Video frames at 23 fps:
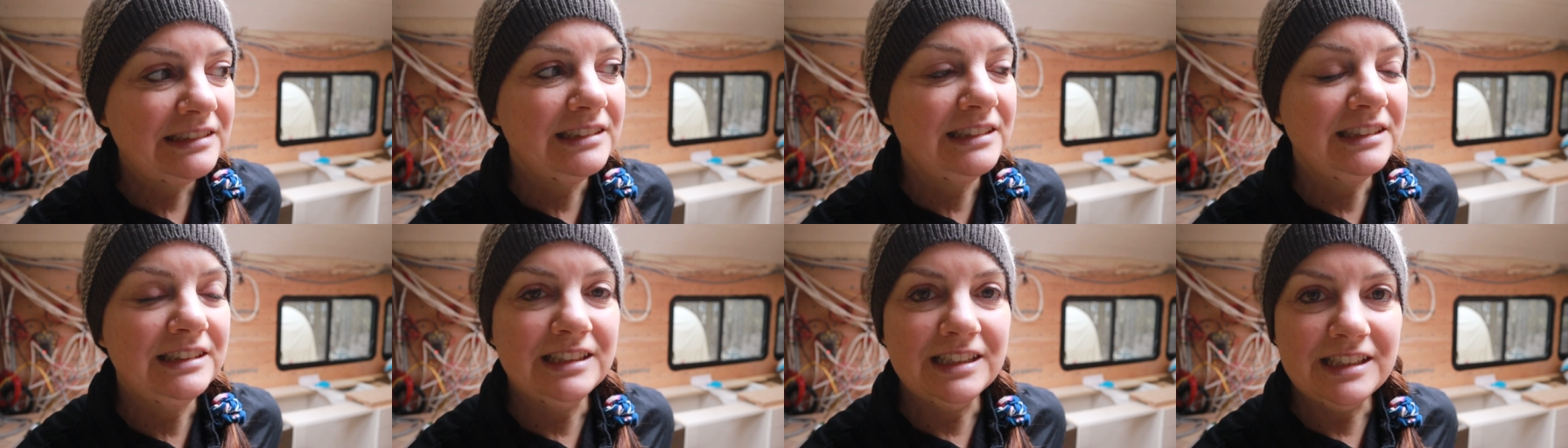
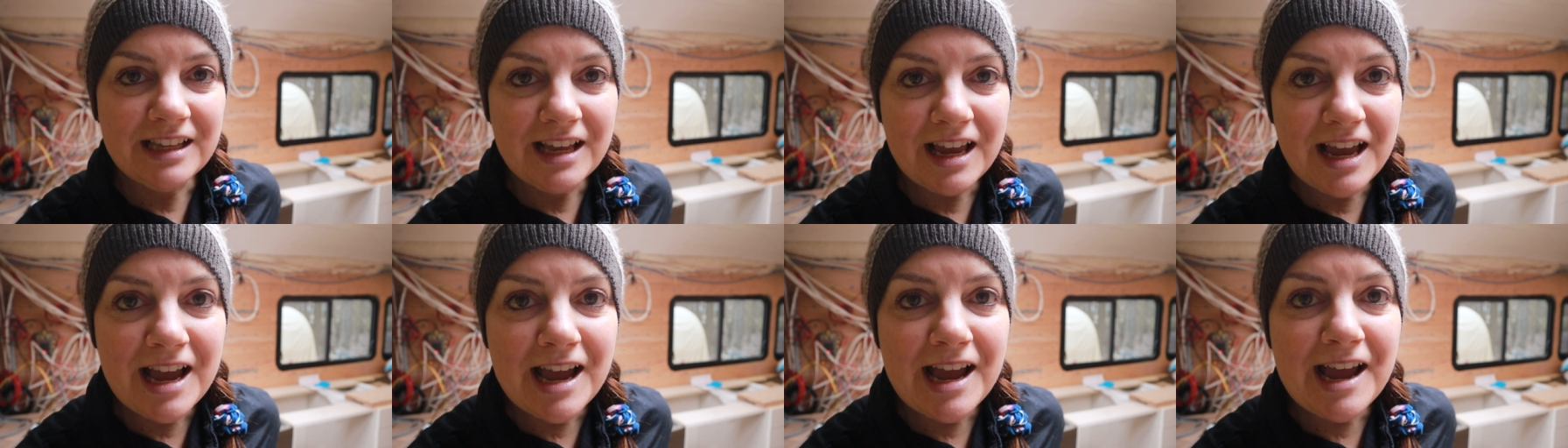it's a
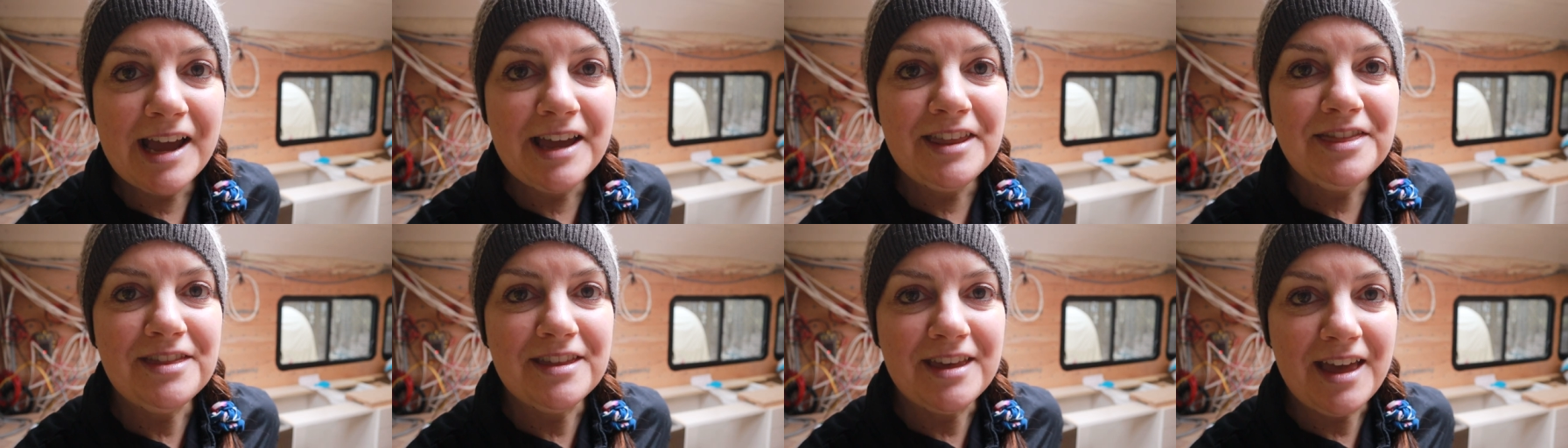
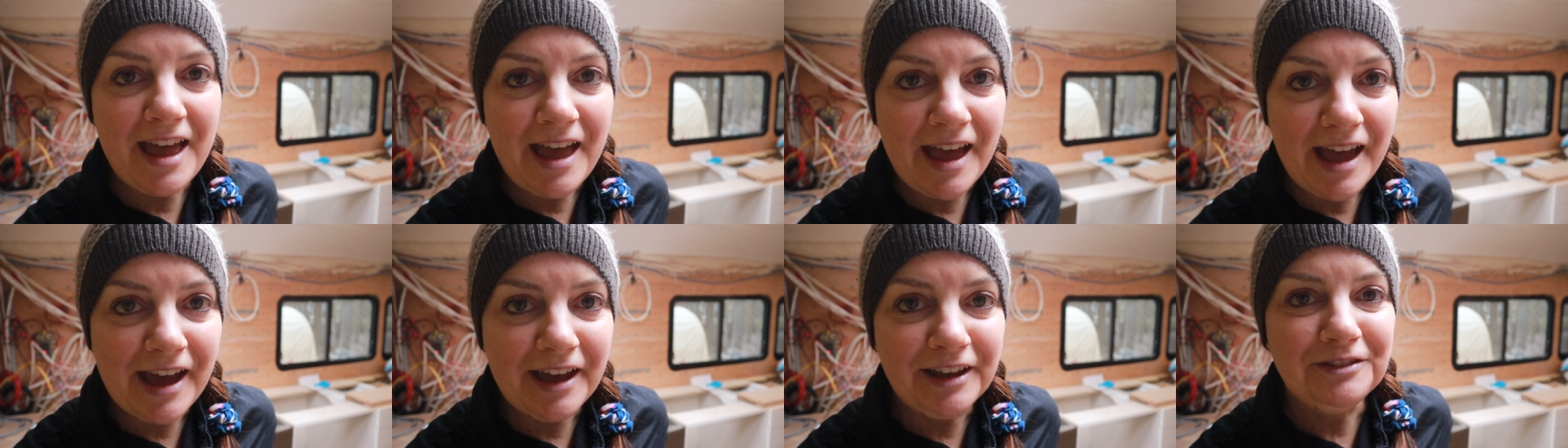sign
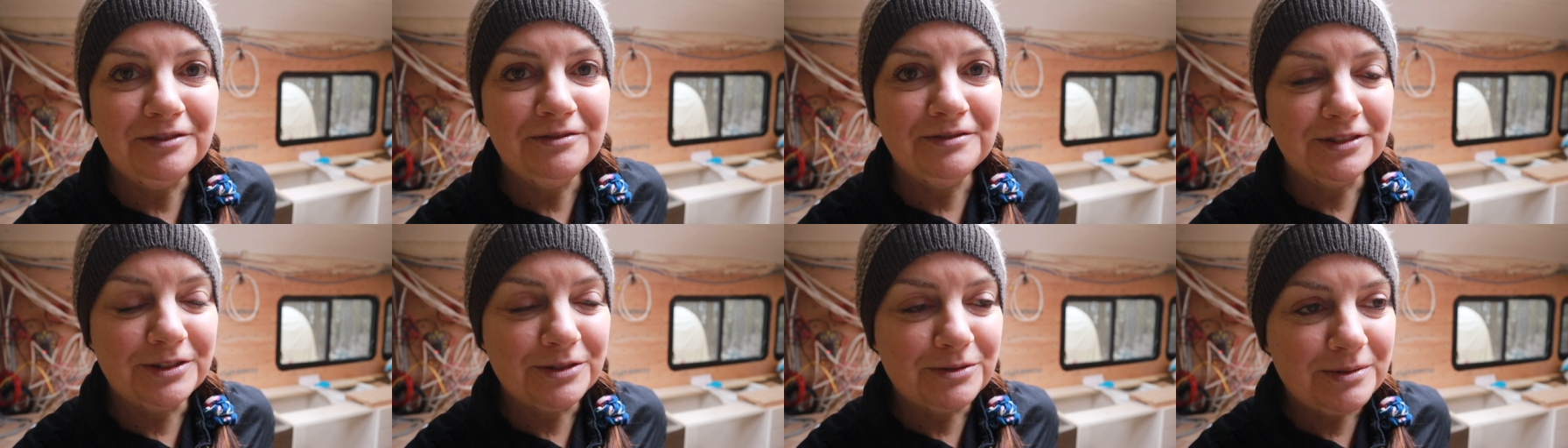that
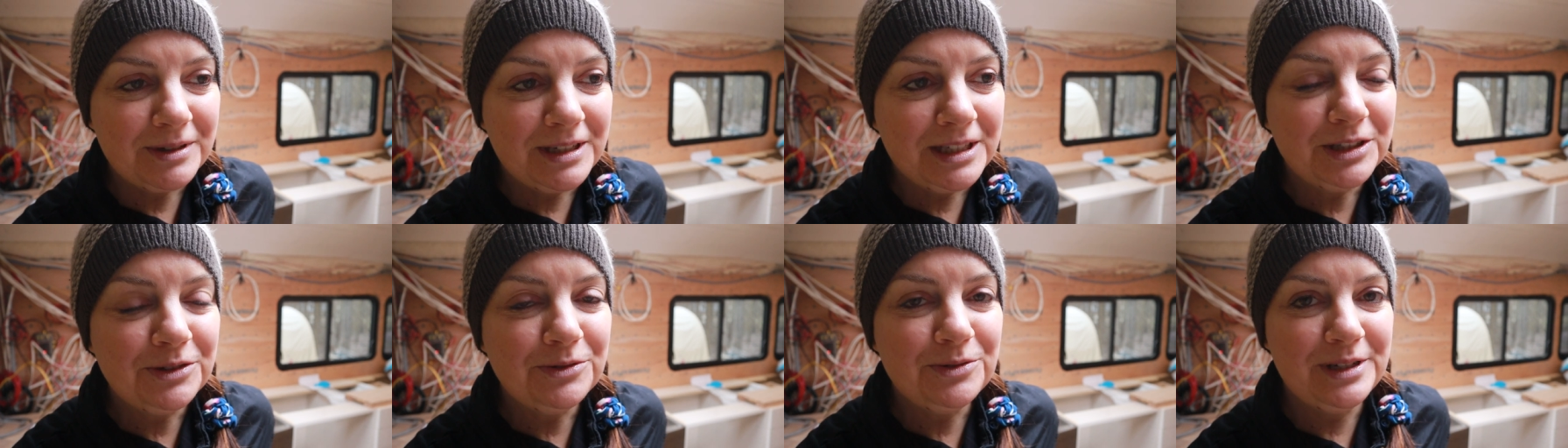the
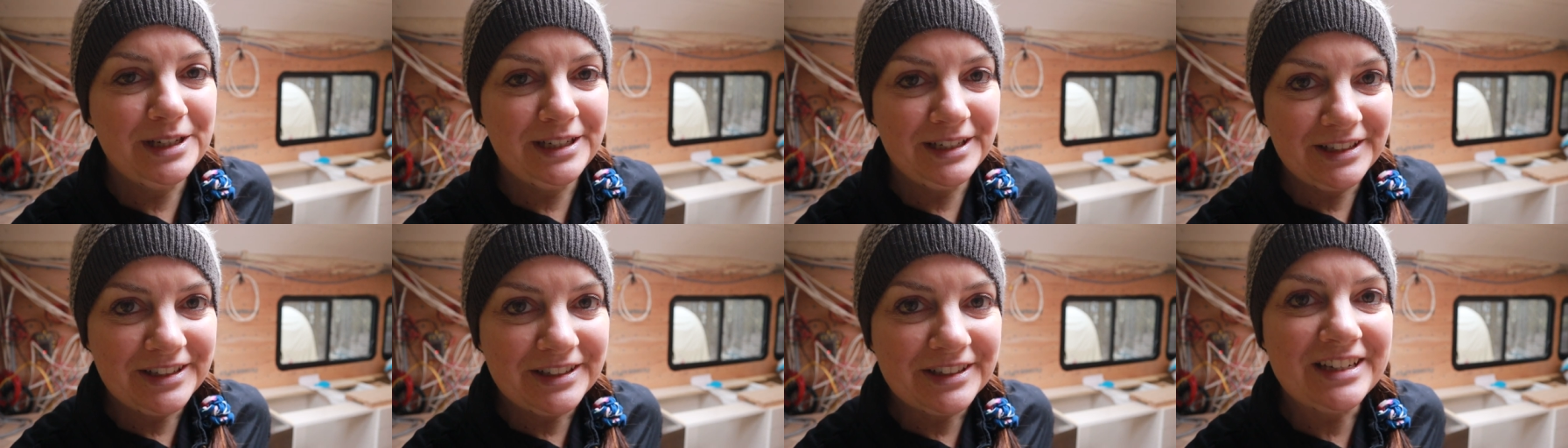real
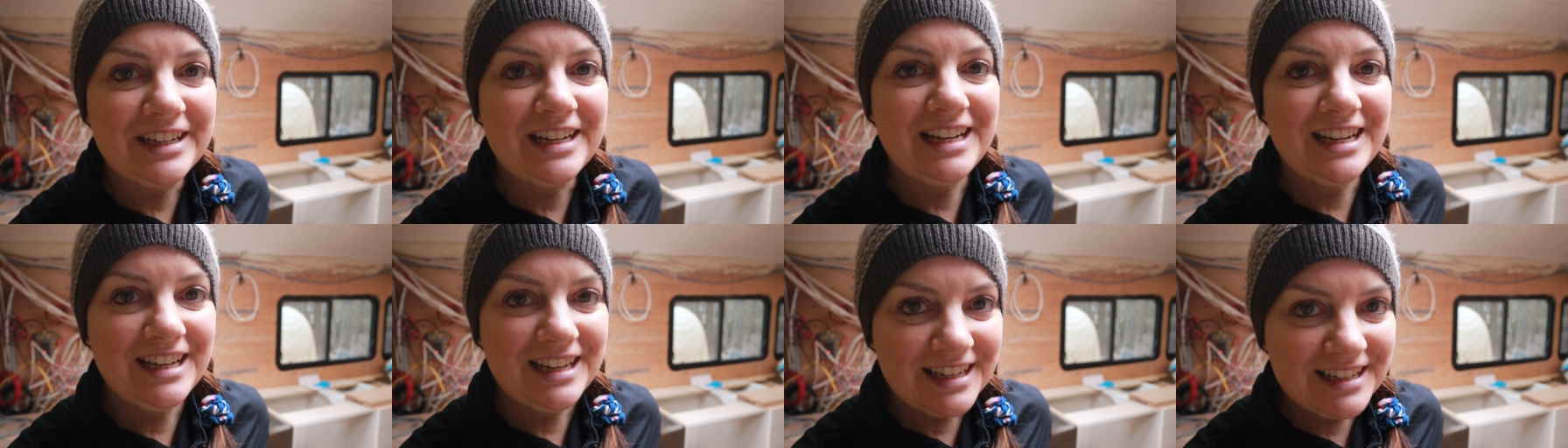
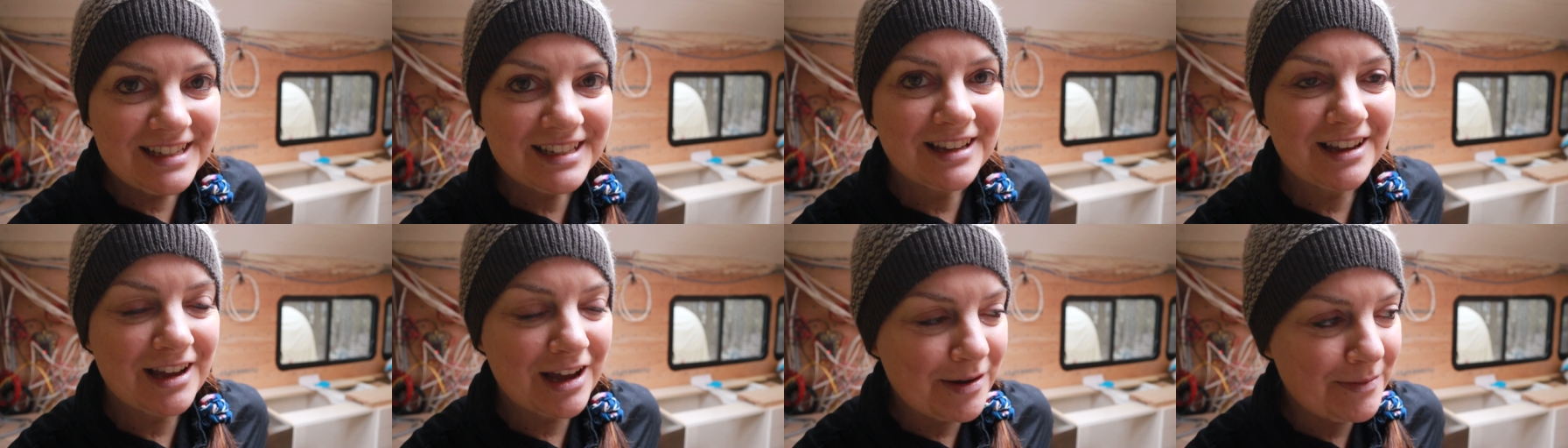winter
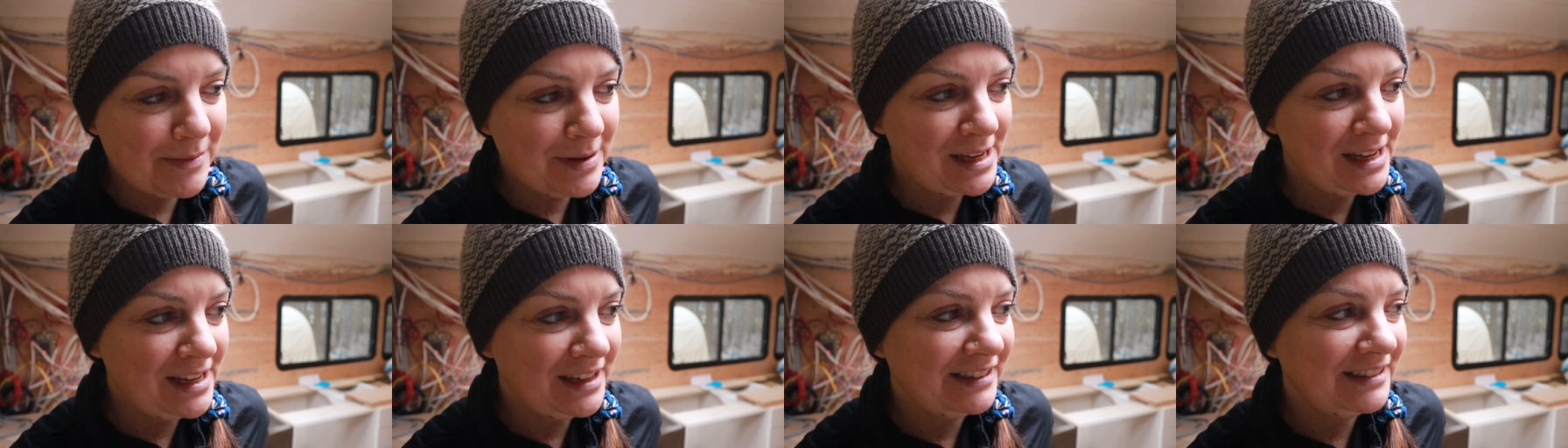is
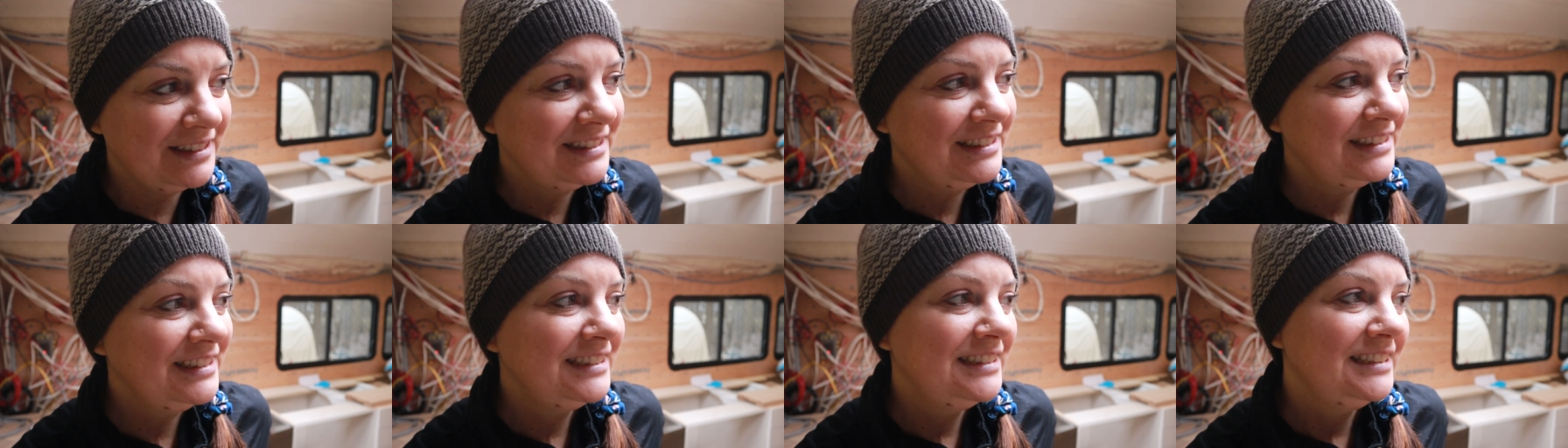
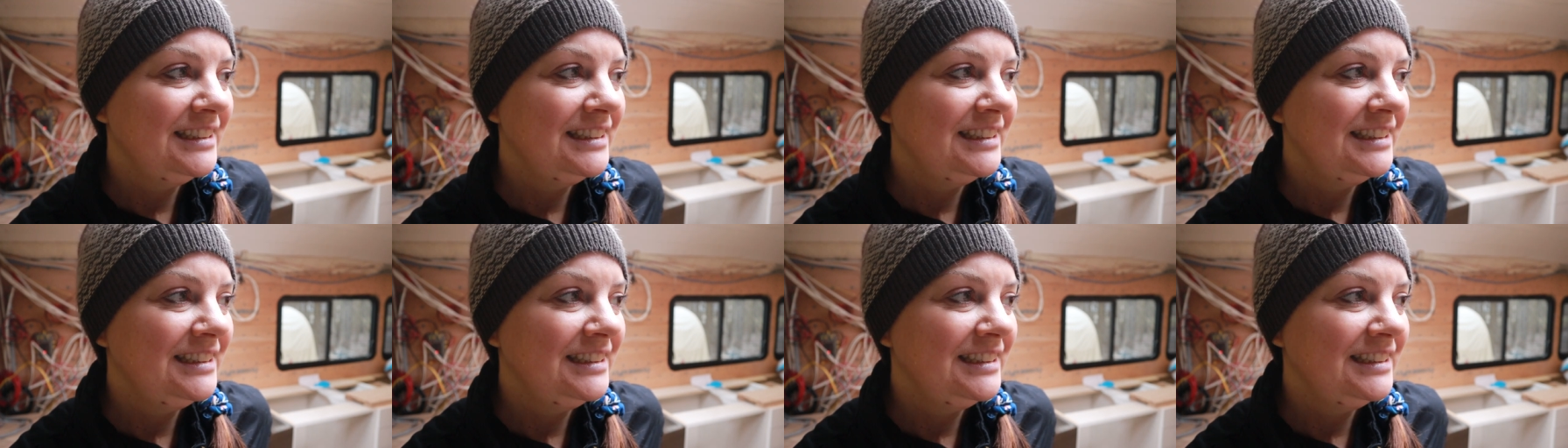coming.